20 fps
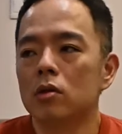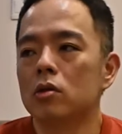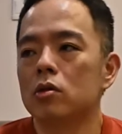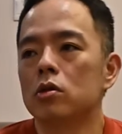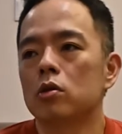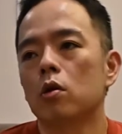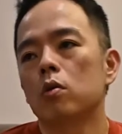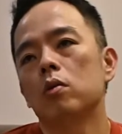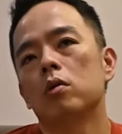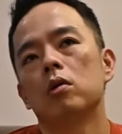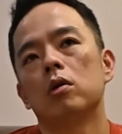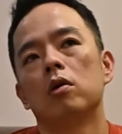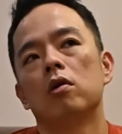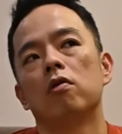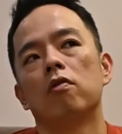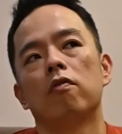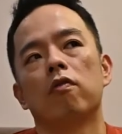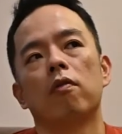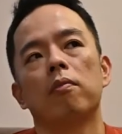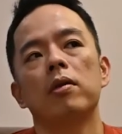So
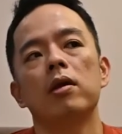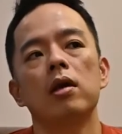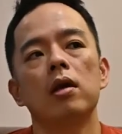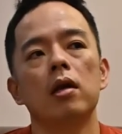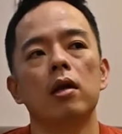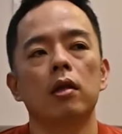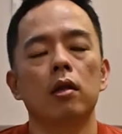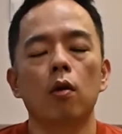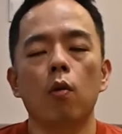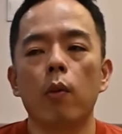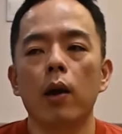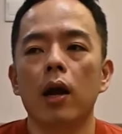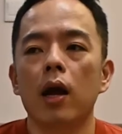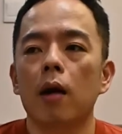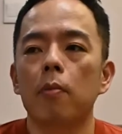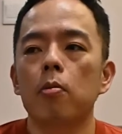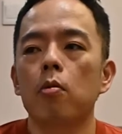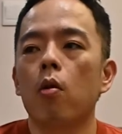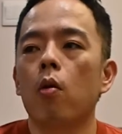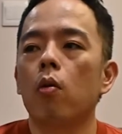for me, the
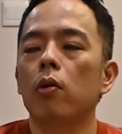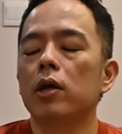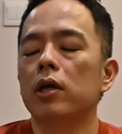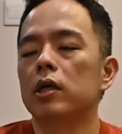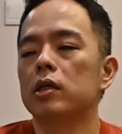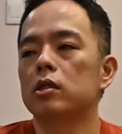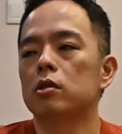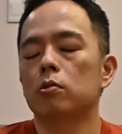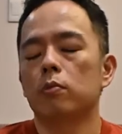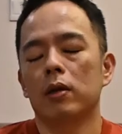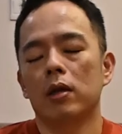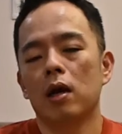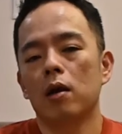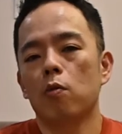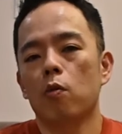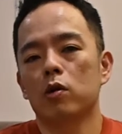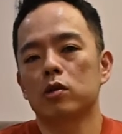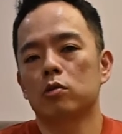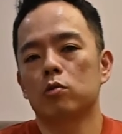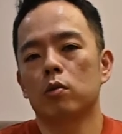wake-up call is when I
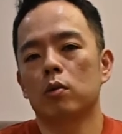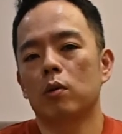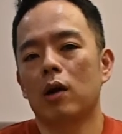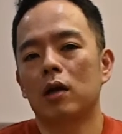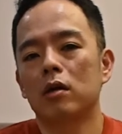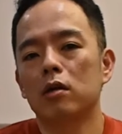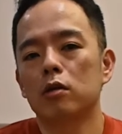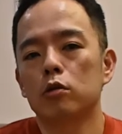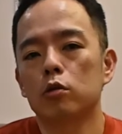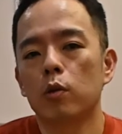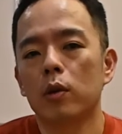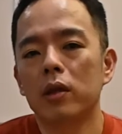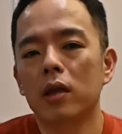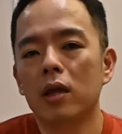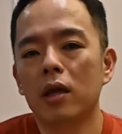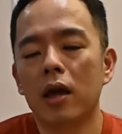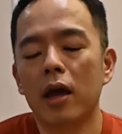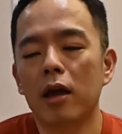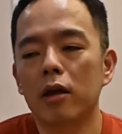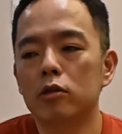was 120
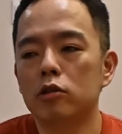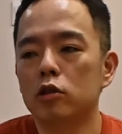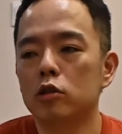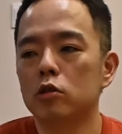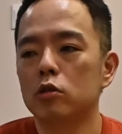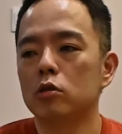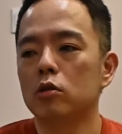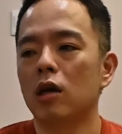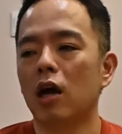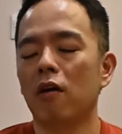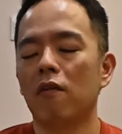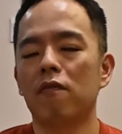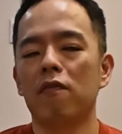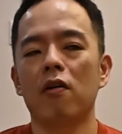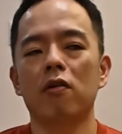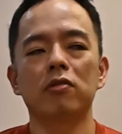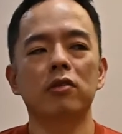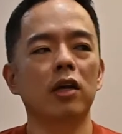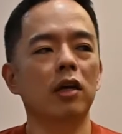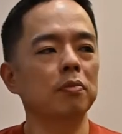kg, I
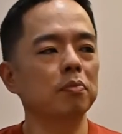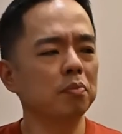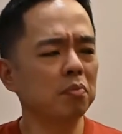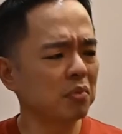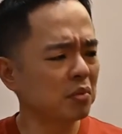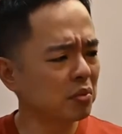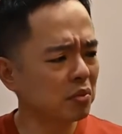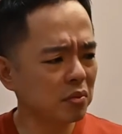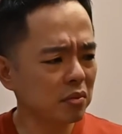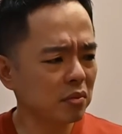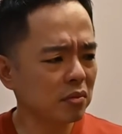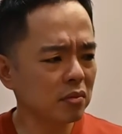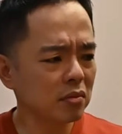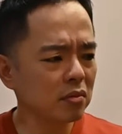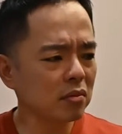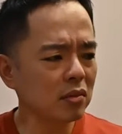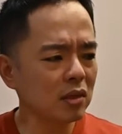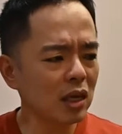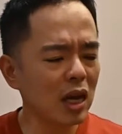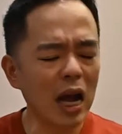felt that
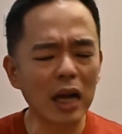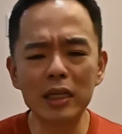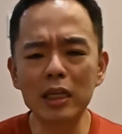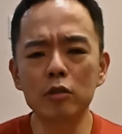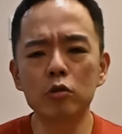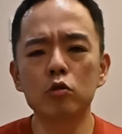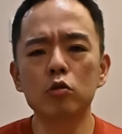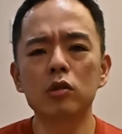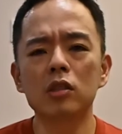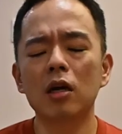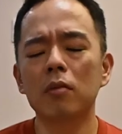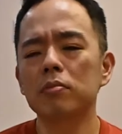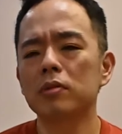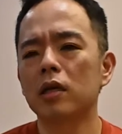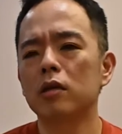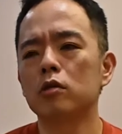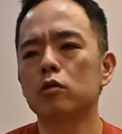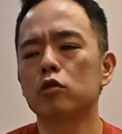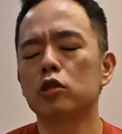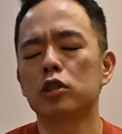I need to do
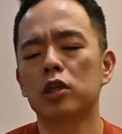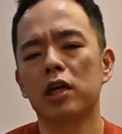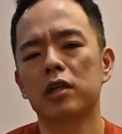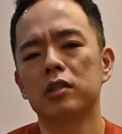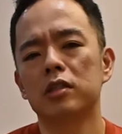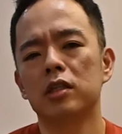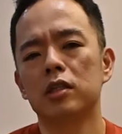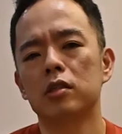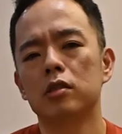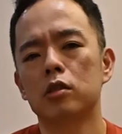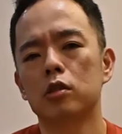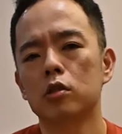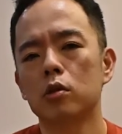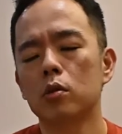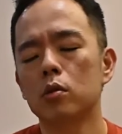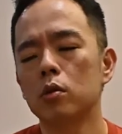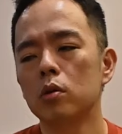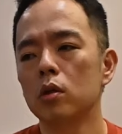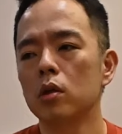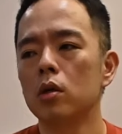something to change it.
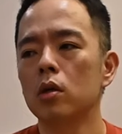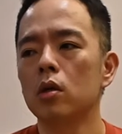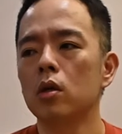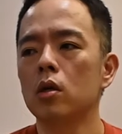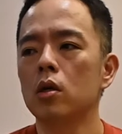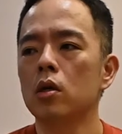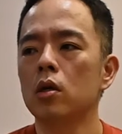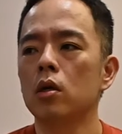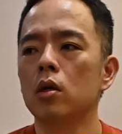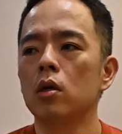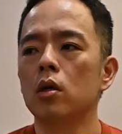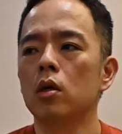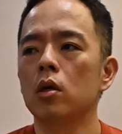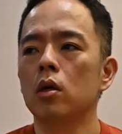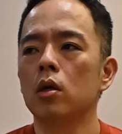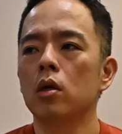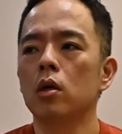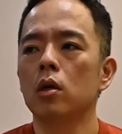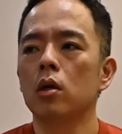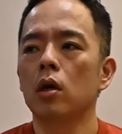So
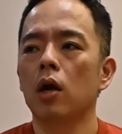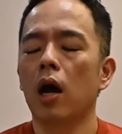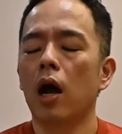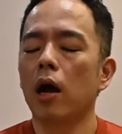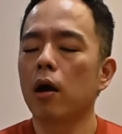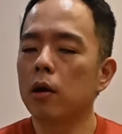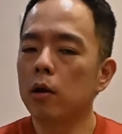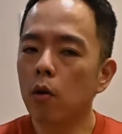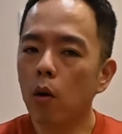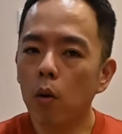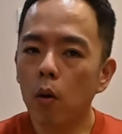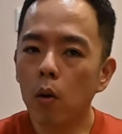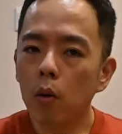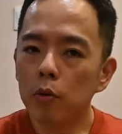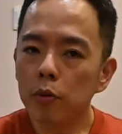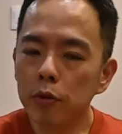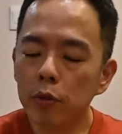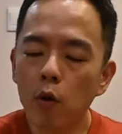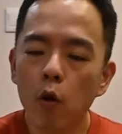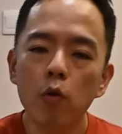I
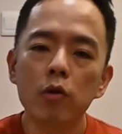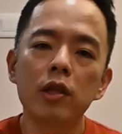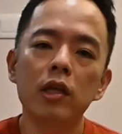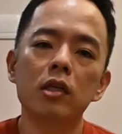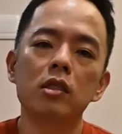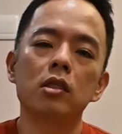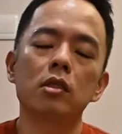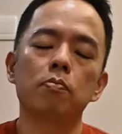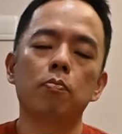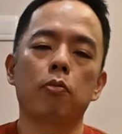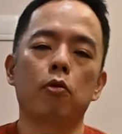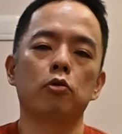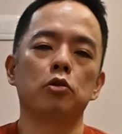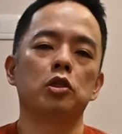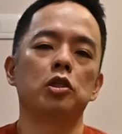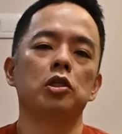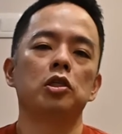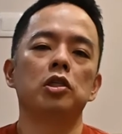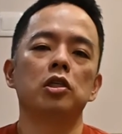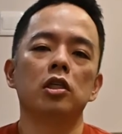know this
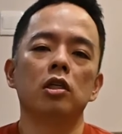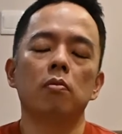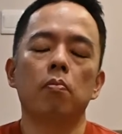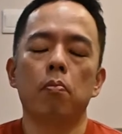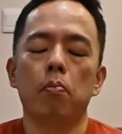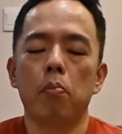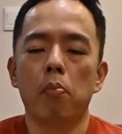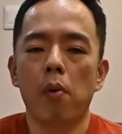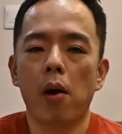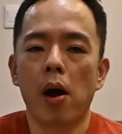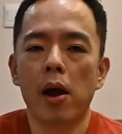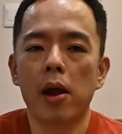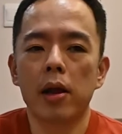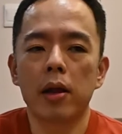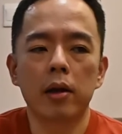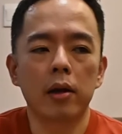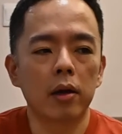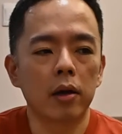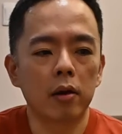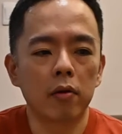procedure by
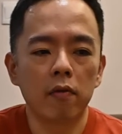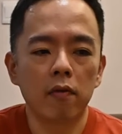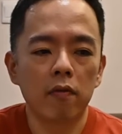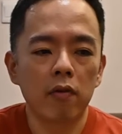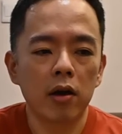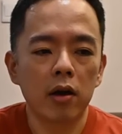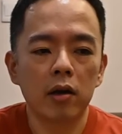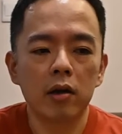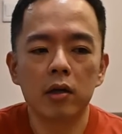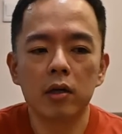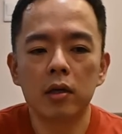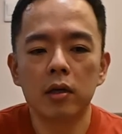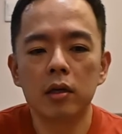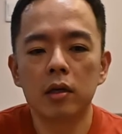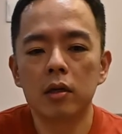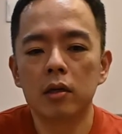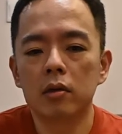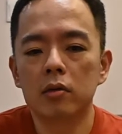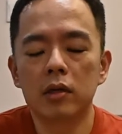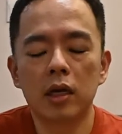a very
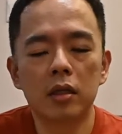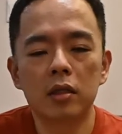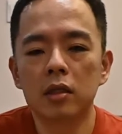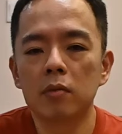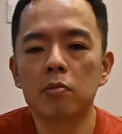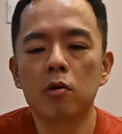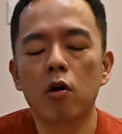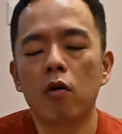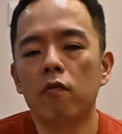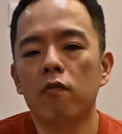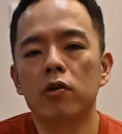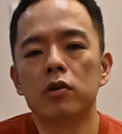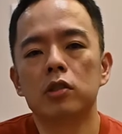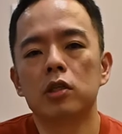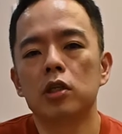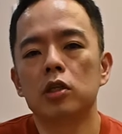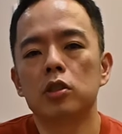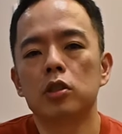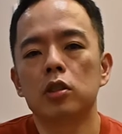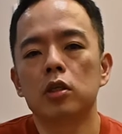random
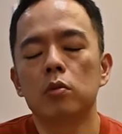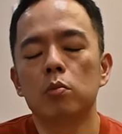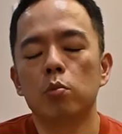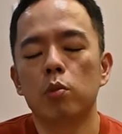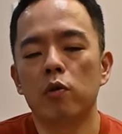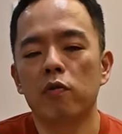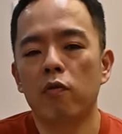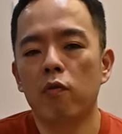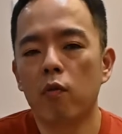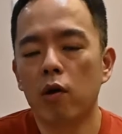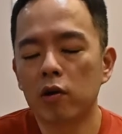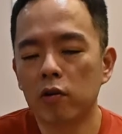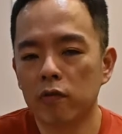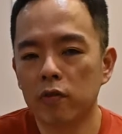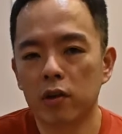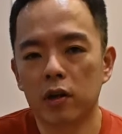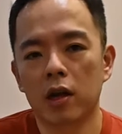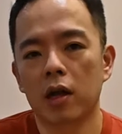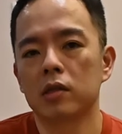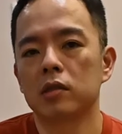conversation with one of the
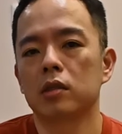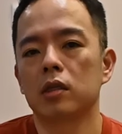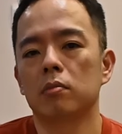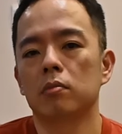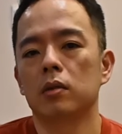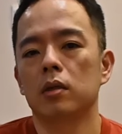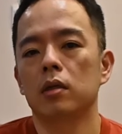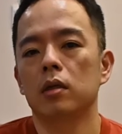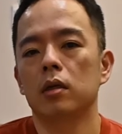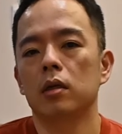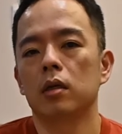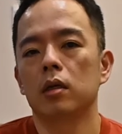customer,